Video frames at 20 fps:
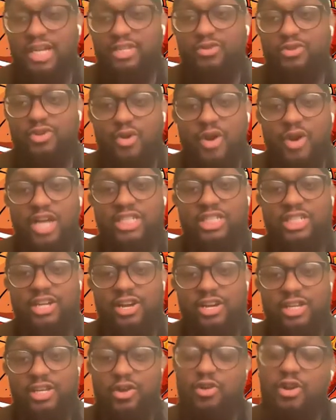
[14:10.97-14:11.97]
You know I
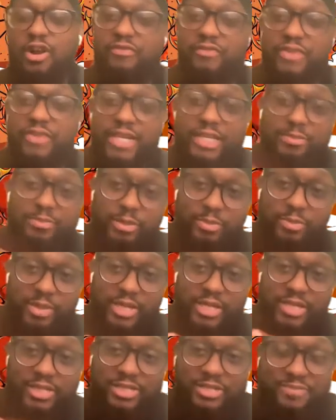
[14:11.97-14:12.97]
shared it on our Facebook
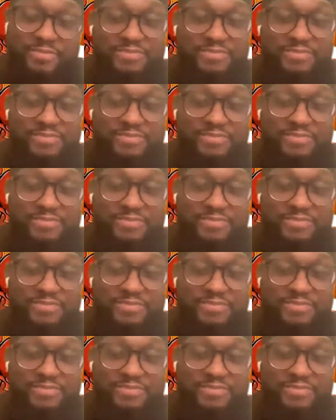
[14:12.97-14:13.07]
page.